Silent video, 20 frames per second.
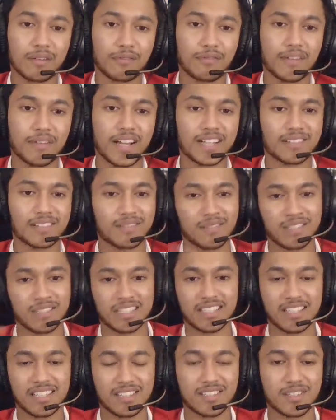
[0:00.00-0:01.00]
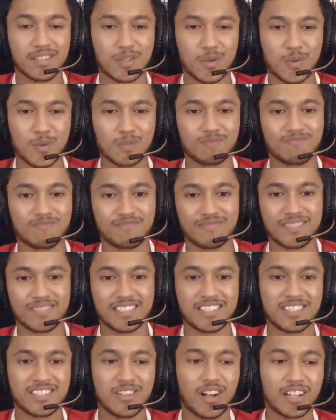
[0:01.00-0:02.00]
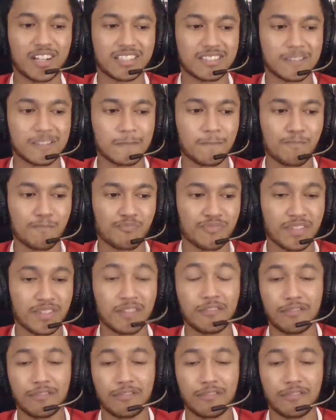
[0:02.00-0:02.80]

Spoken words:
In fact, yes, it's not